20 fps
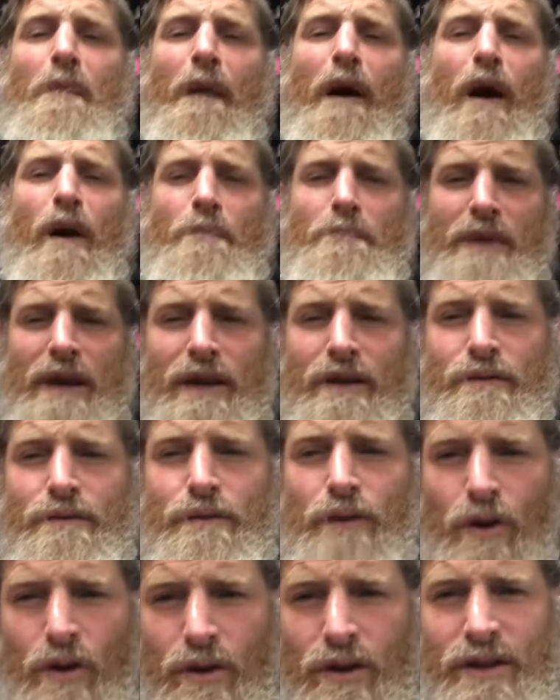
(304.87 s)
our main
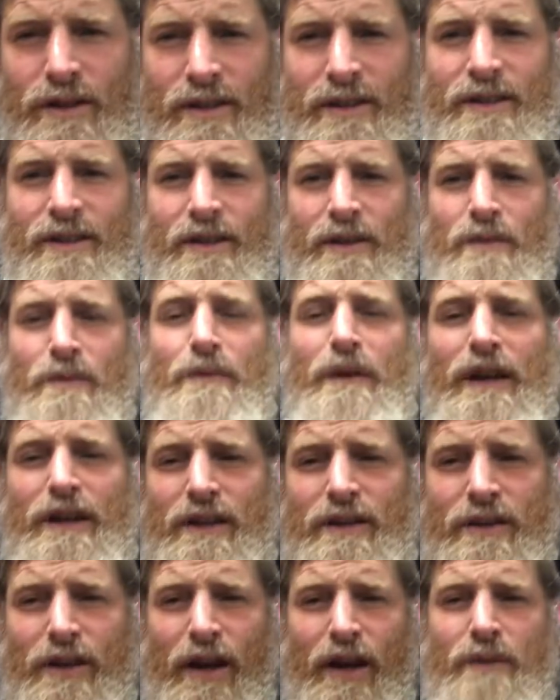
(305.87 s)
focus
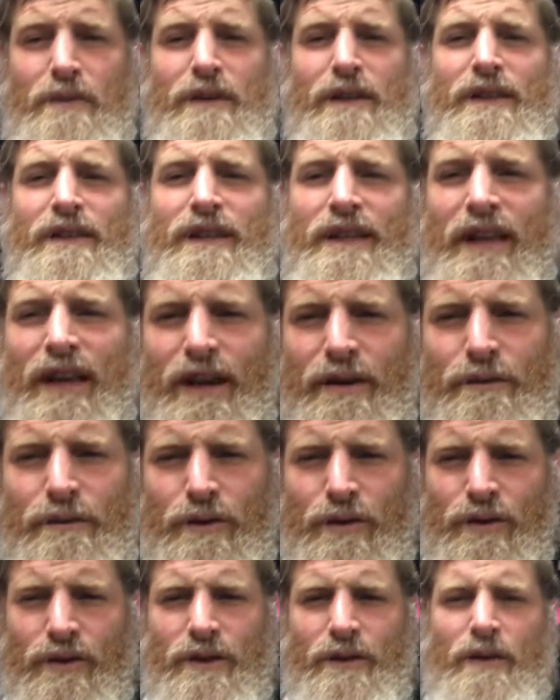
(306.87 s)
many times is the
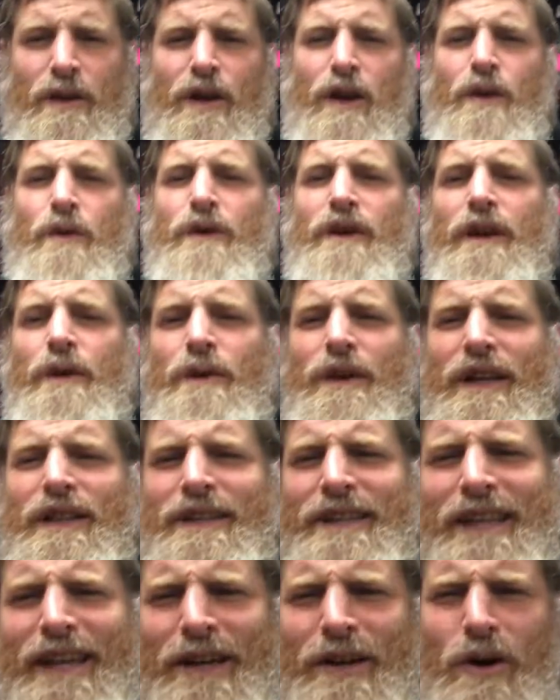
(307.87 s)
effort. We, yeah, we had
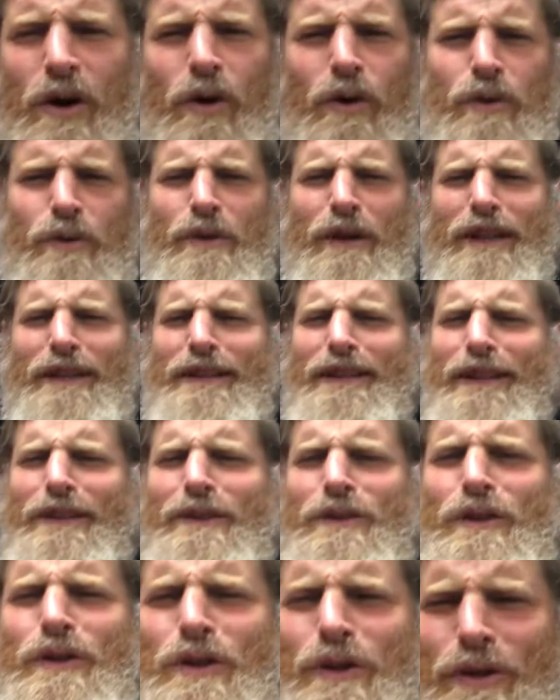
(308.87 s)
to get cold, we had to get
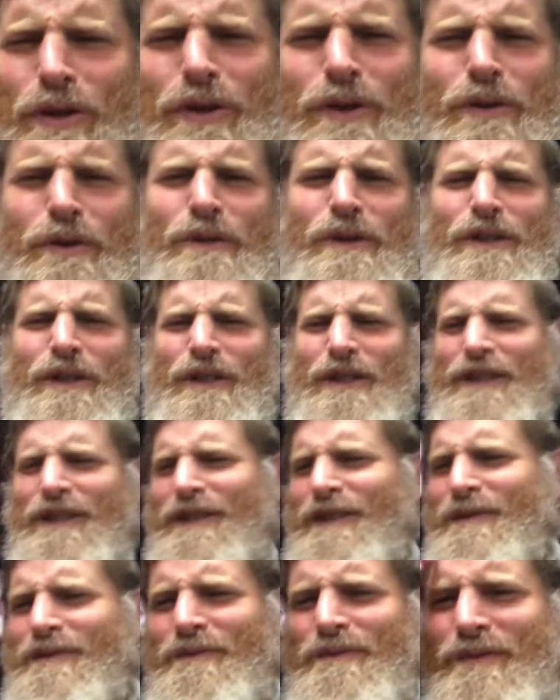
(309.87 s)
dirty, it
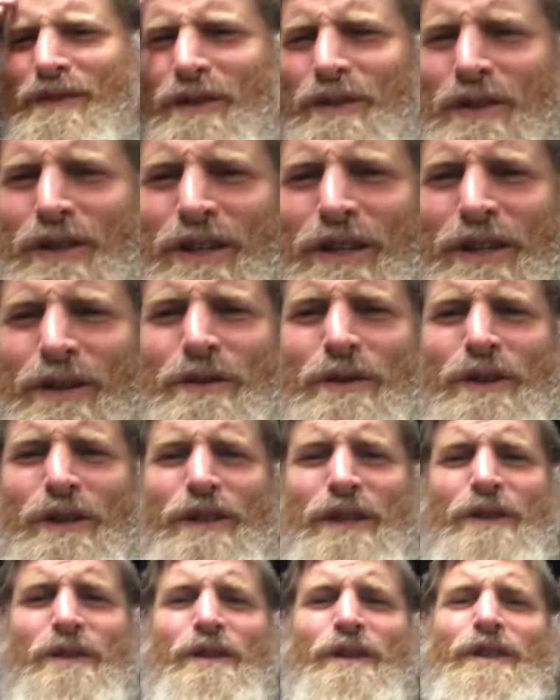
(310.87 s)
was it was it
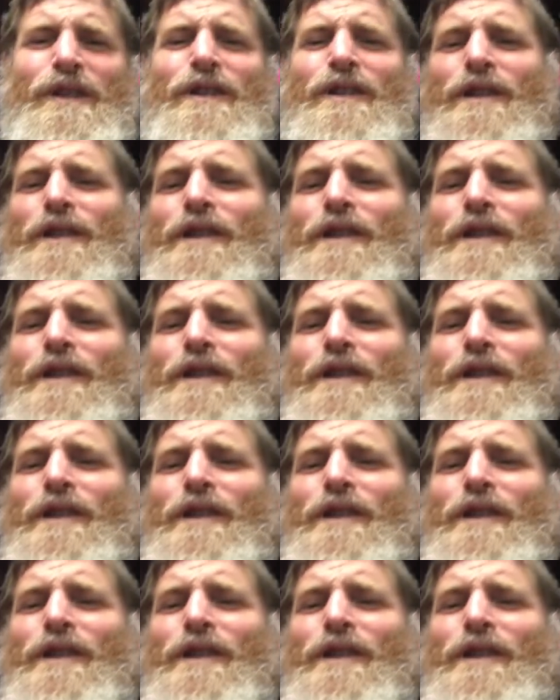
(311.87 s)
was it was such a